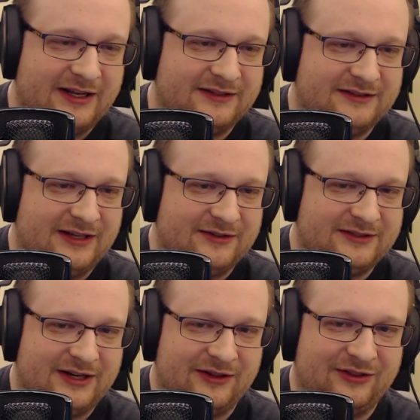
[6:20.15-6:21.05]
It
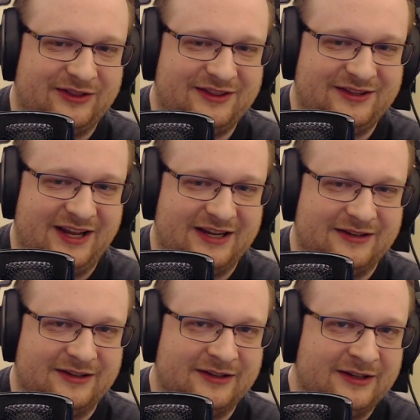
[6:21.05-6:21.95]
sounds kind of
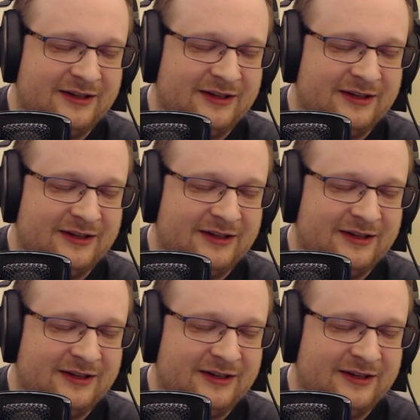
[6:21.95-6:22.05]
thin,